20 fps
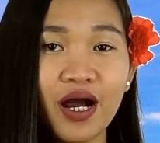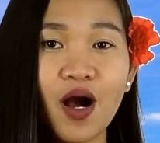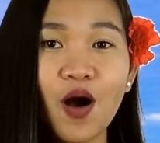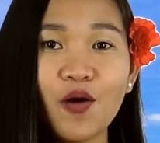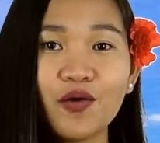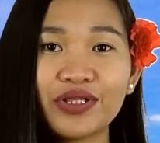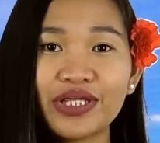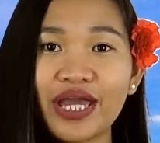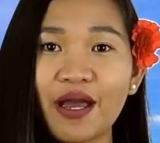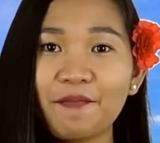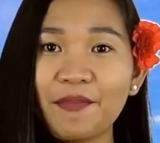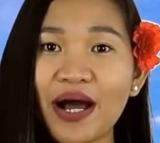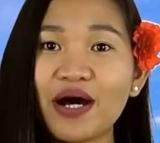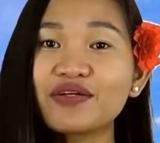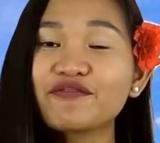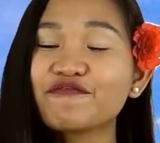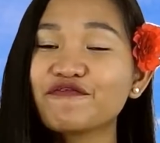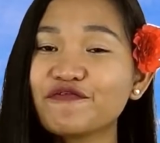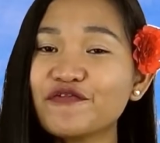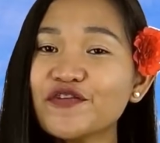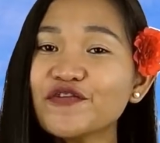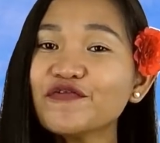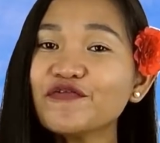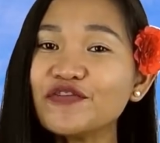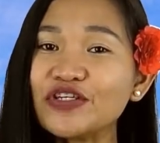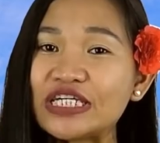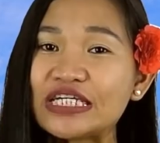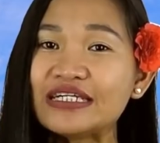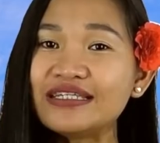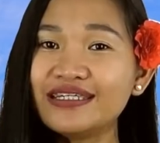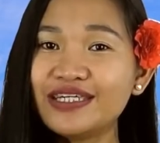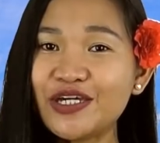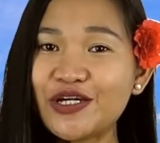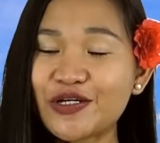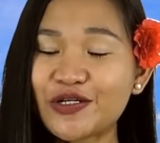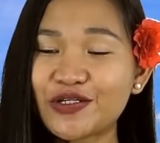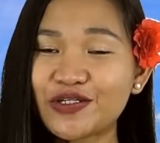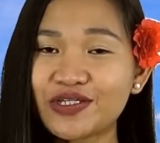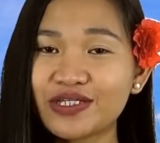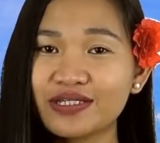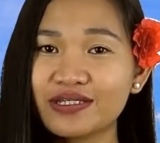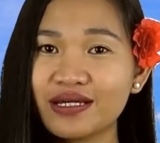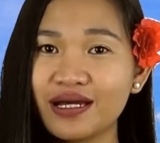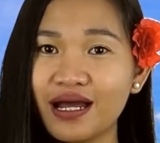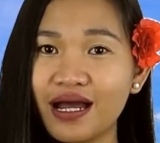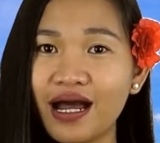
only about 15 years,